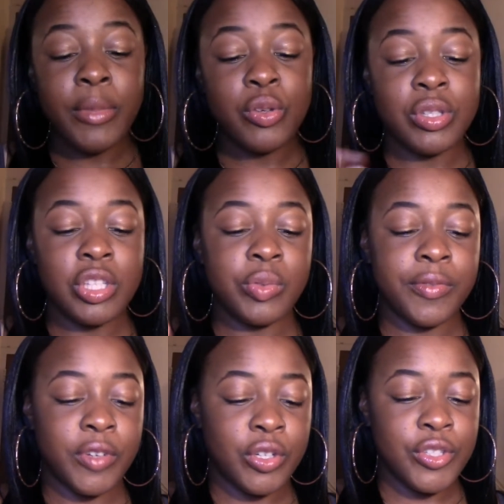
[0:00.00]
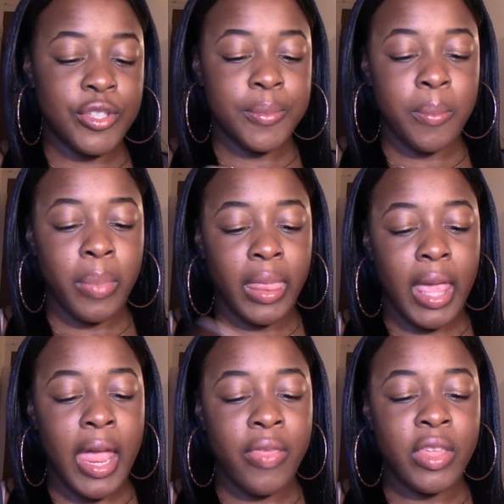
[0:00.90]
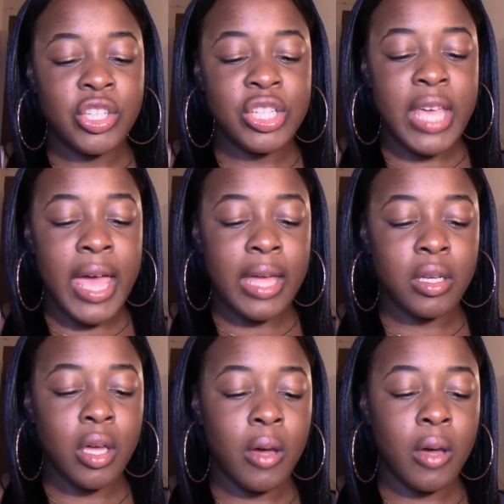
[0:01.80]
use this one first, and then just add